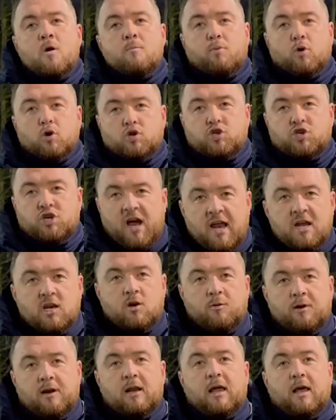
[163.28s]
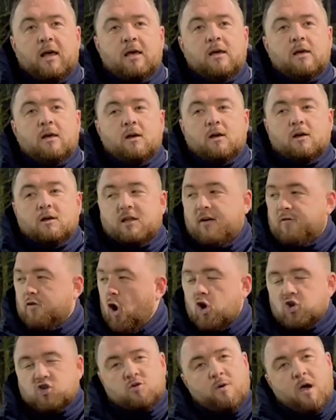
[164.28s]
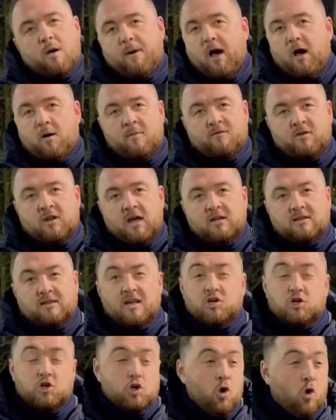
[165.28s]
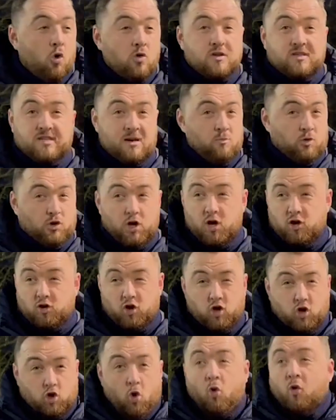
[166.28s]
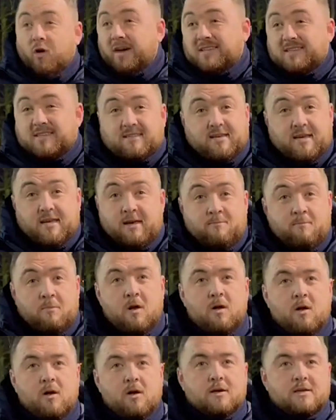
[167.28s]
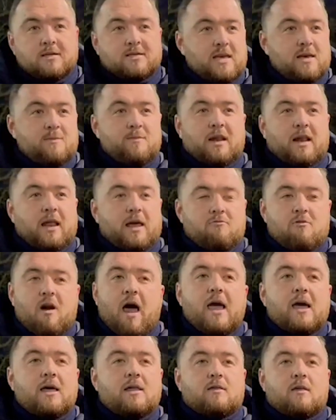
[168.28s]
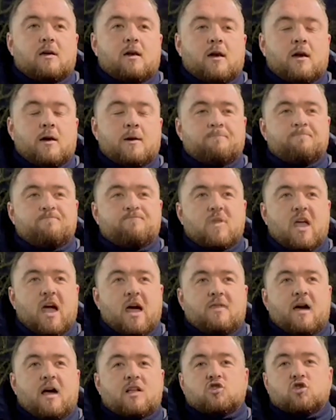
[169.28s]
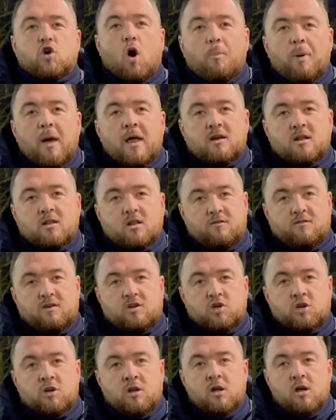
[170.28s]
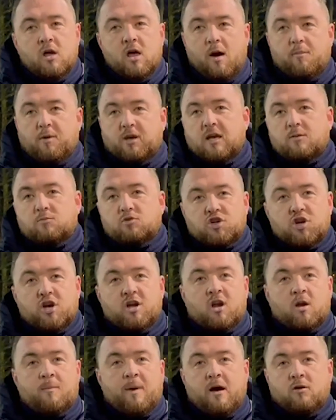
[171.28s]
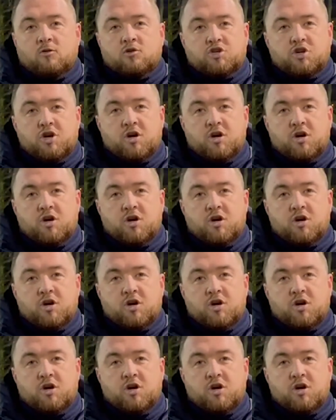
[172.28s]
But genuinely, they've got something about them, haven't they? This young team, the youngest team seemingly right at that top end of the division, and we keep churning them out.